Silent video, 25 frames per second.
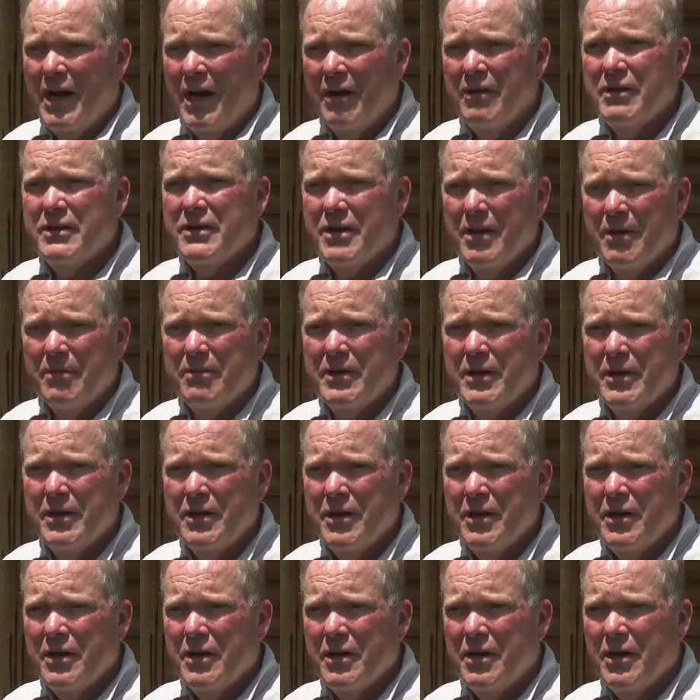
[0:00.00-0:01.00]
Harriet Tubman
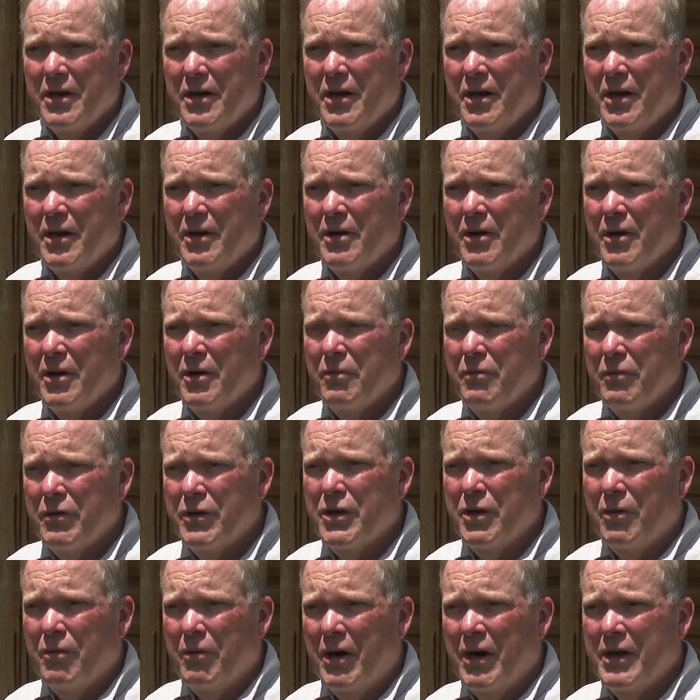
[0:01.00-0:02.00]
uh, would
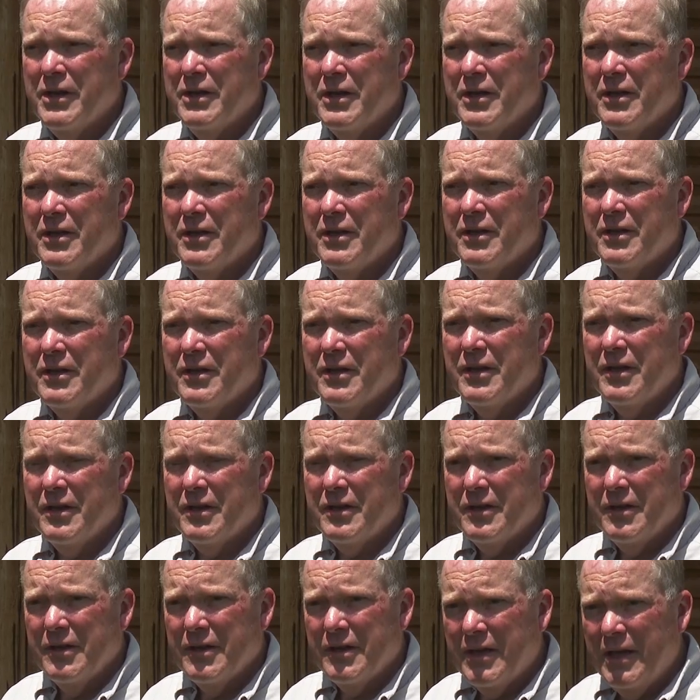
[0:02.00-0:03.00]
go on to,
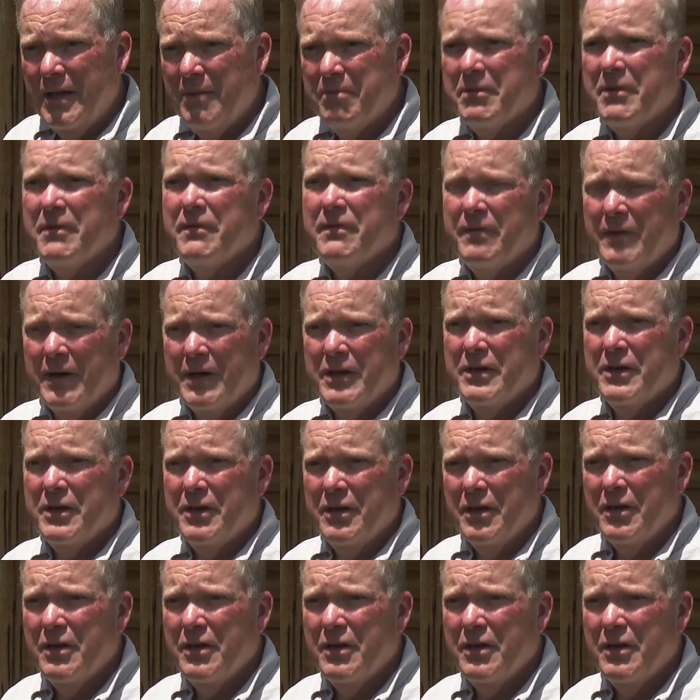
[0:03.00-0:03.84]
to keep the fight